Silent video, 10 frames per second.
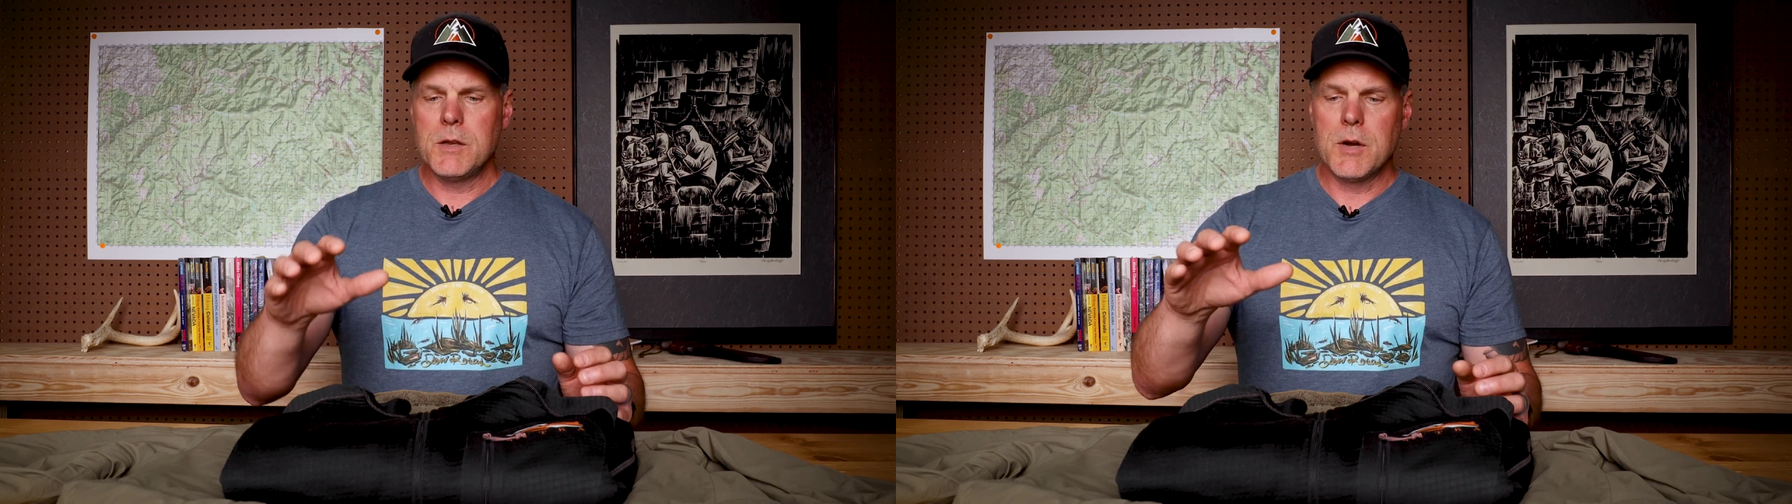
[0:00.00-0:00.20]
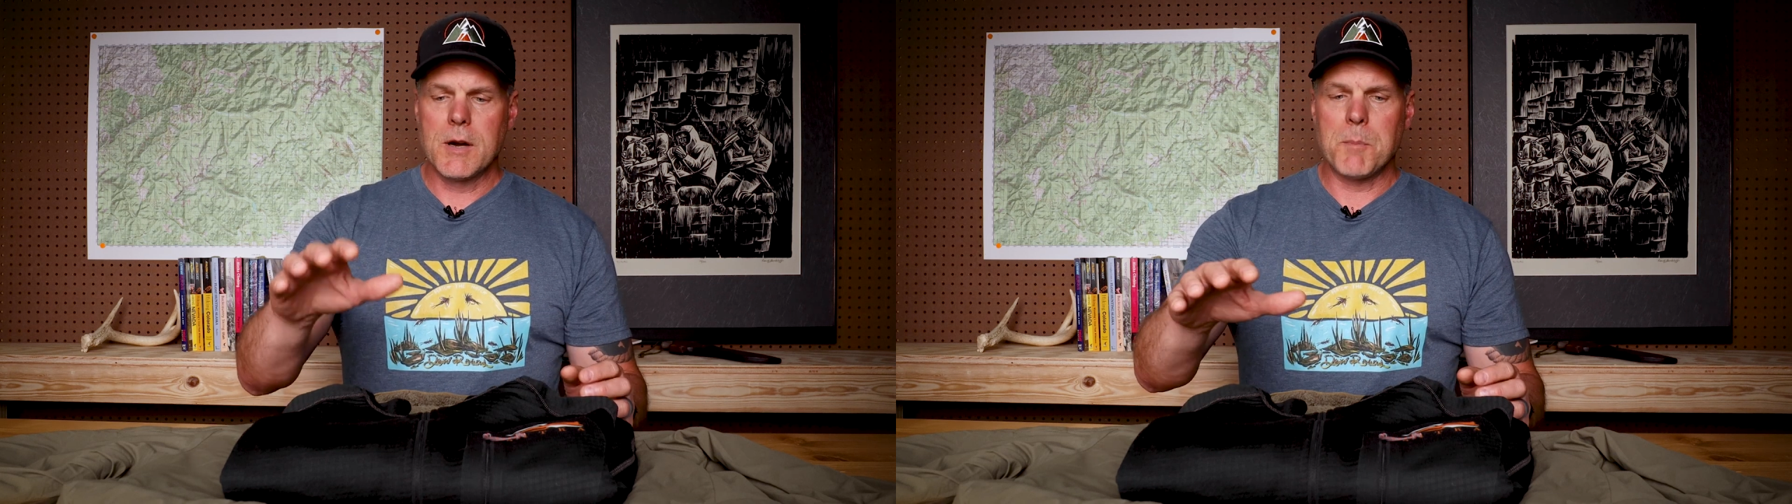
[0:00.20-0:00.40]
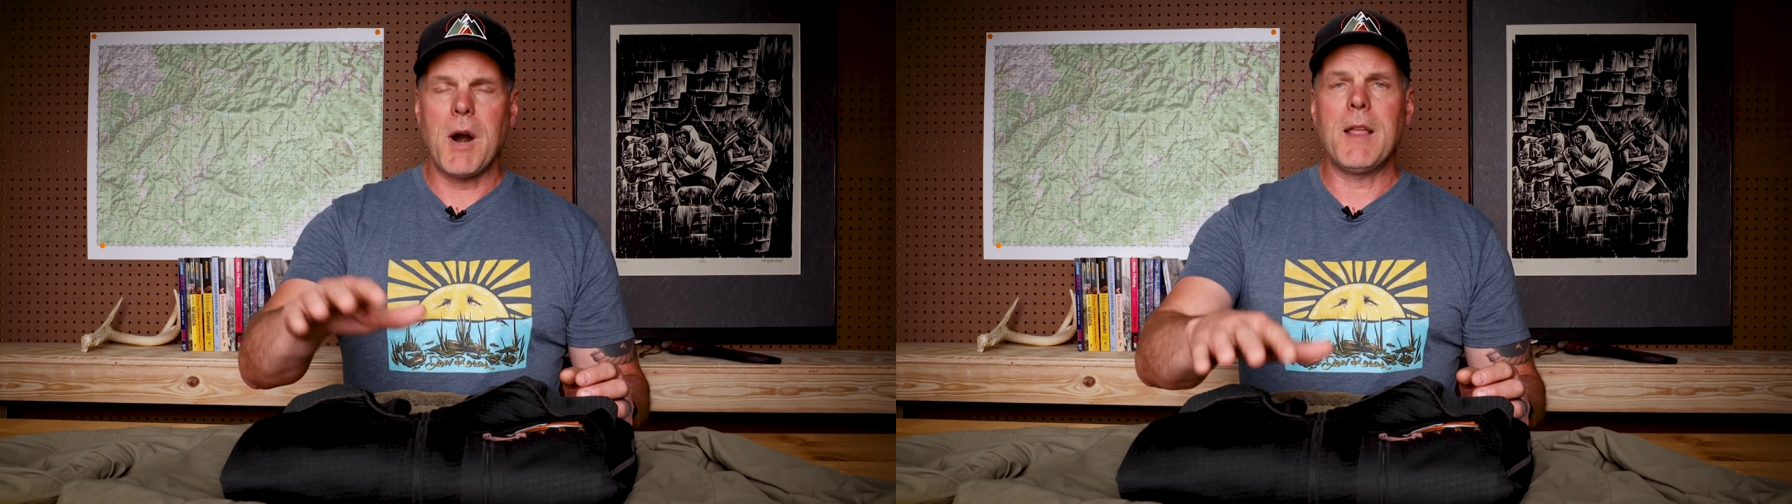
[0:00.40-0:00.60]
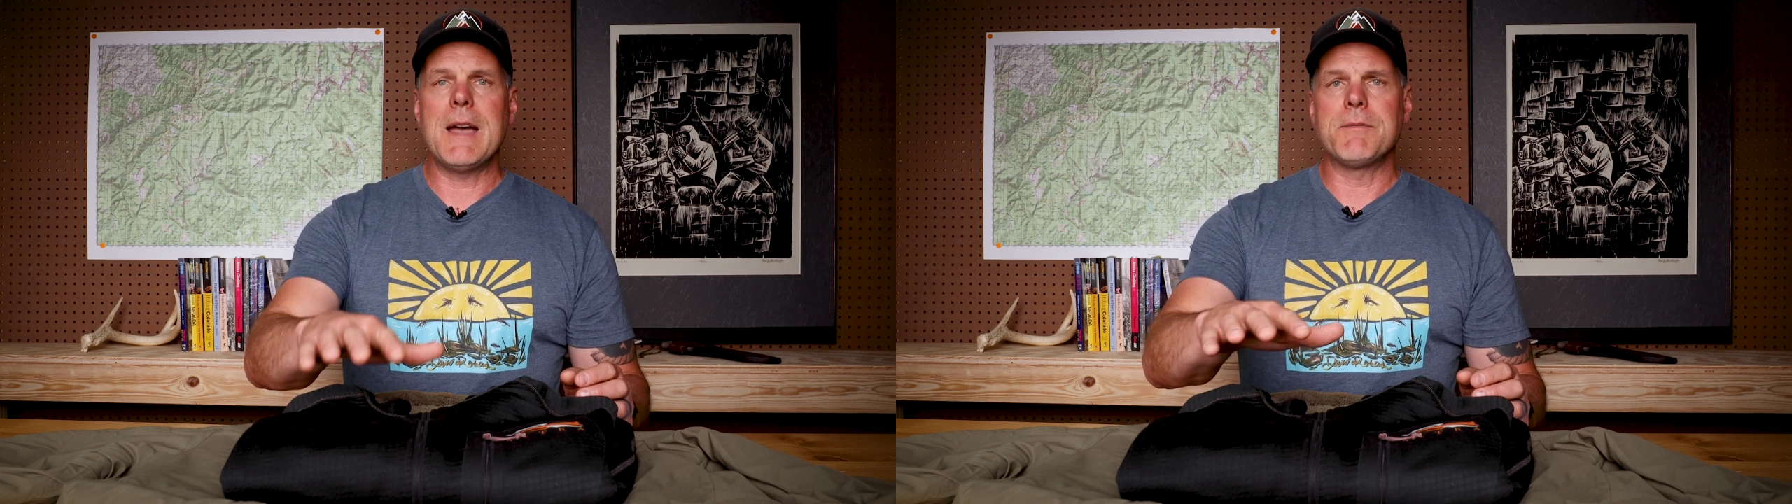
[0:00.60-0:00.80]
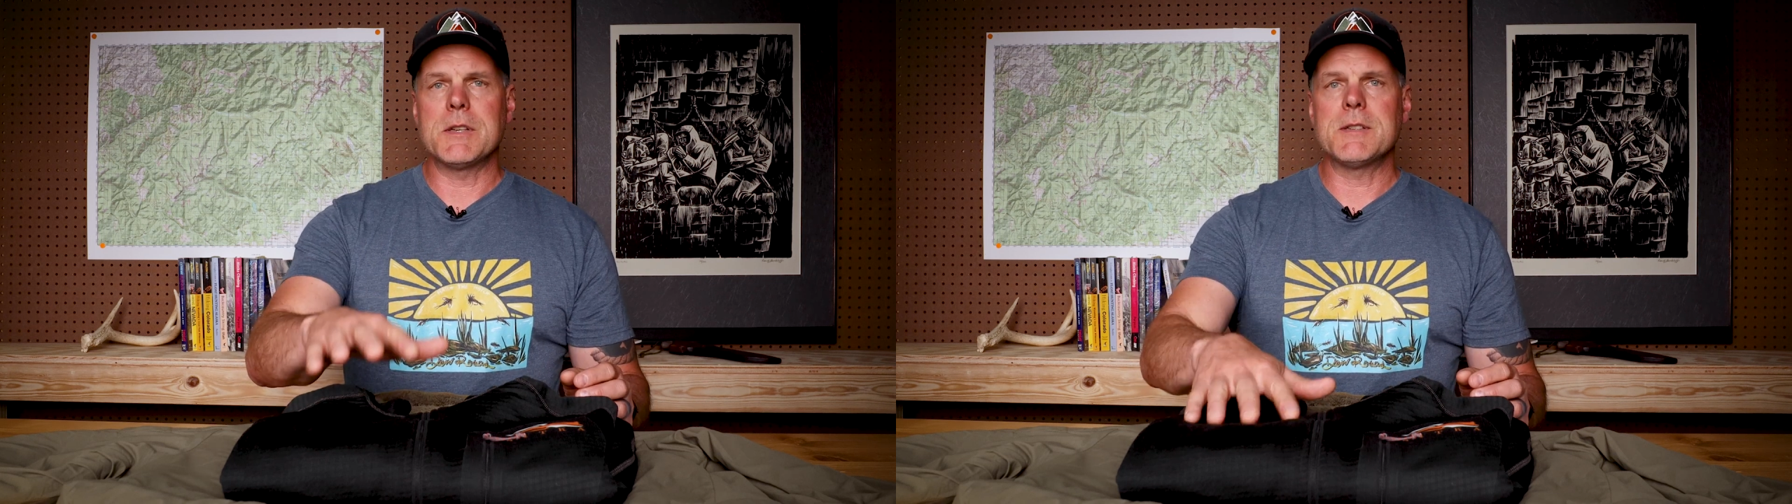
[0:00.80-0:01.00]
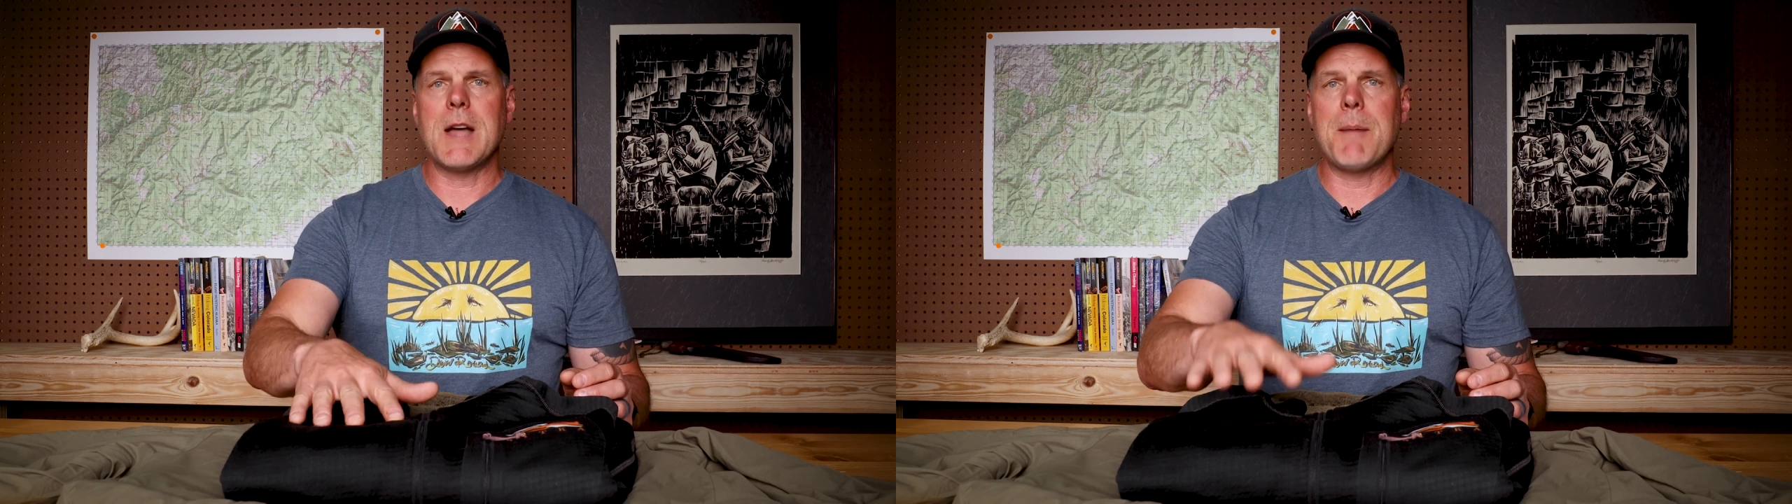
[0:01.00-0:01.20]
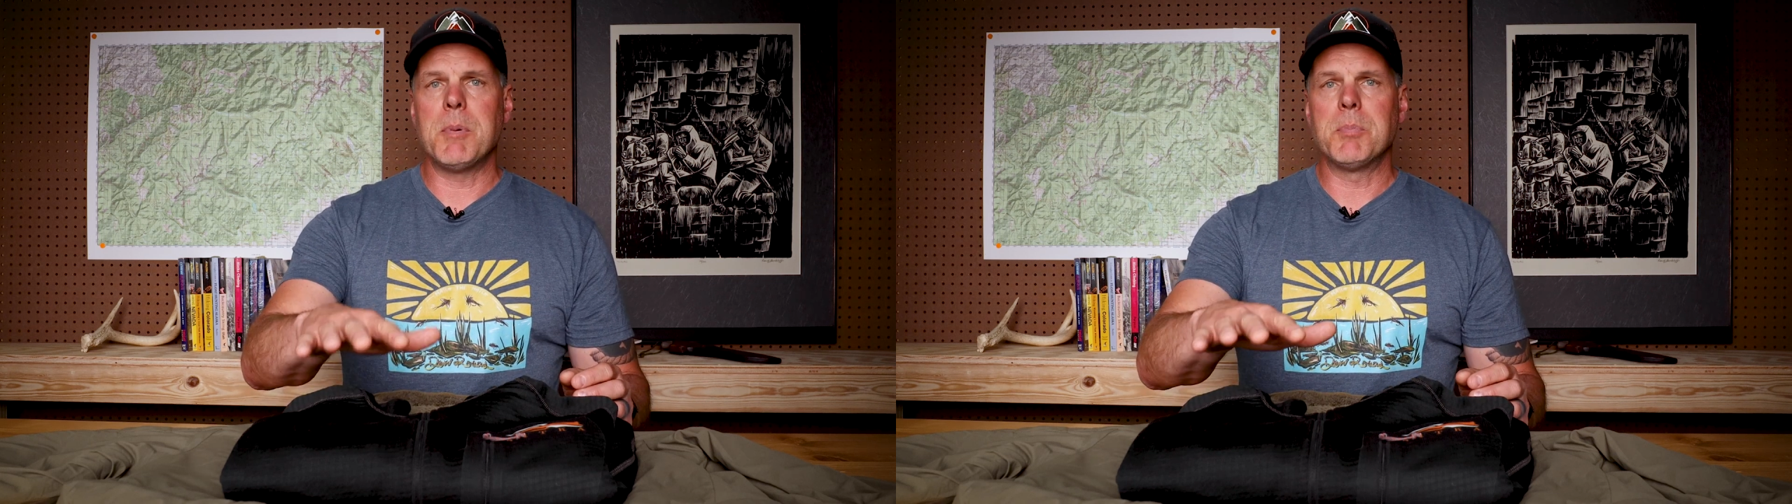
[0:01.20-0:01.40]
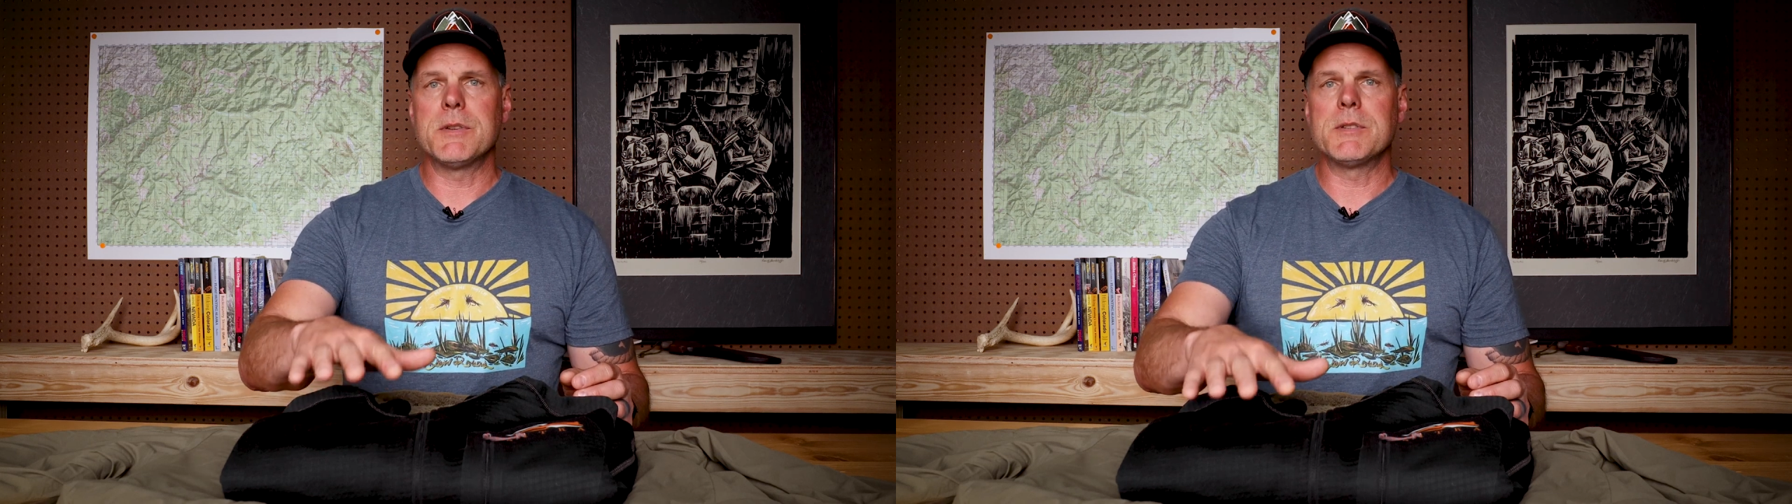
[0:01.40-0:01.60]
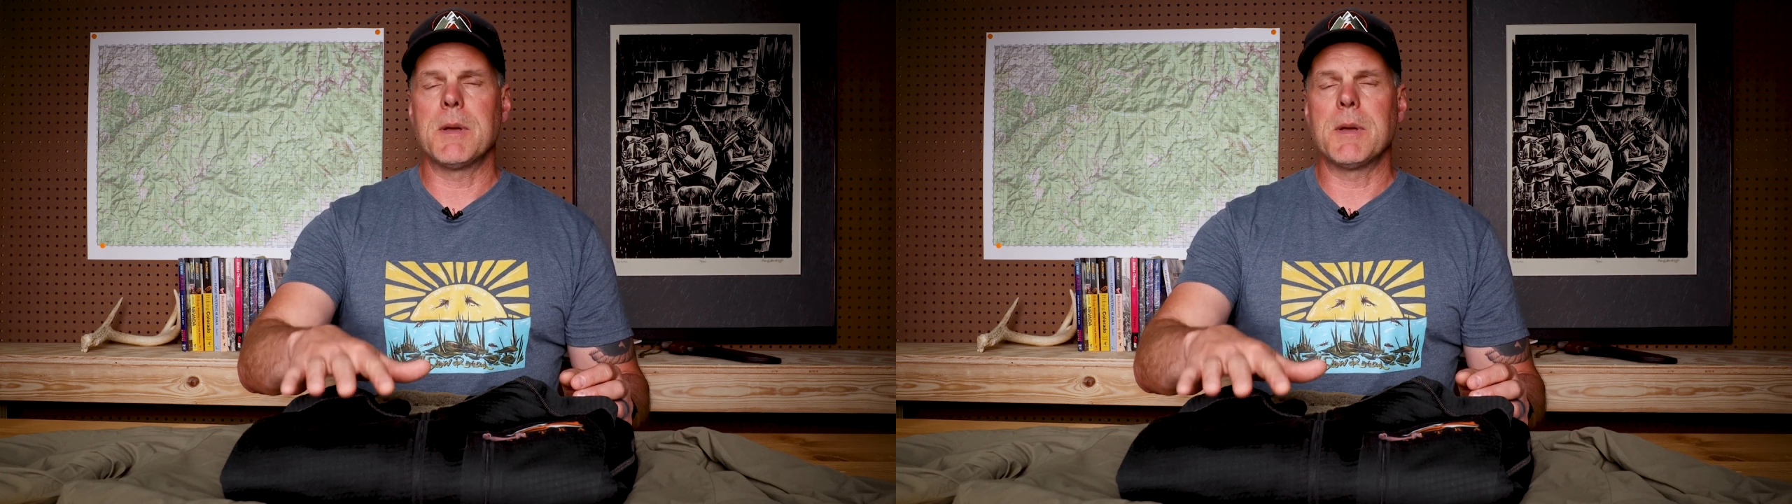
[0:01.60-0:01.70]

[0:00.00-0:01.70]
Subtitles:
you're going to probably have to stop and put